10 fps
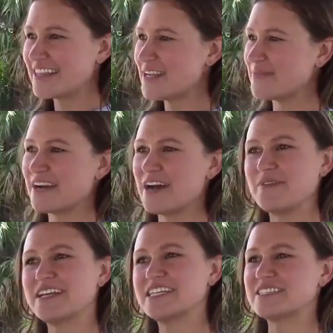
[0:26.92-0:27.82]
think, God,
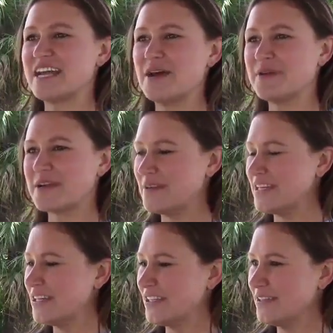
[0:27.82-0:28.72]
my last epic
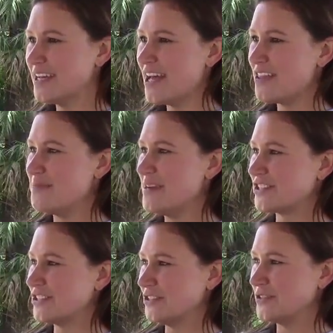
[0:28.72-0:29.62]
meal, the, the
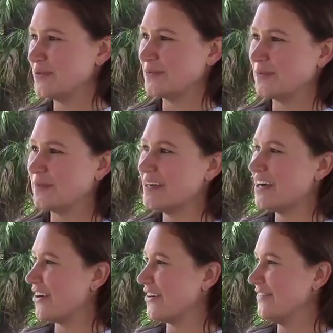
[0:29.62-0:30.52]
Mitchells, who
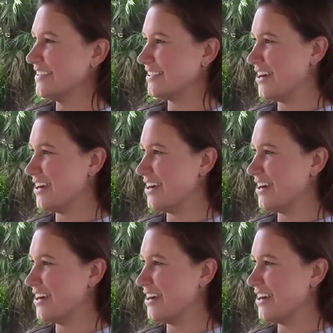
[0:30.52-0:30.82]
our vets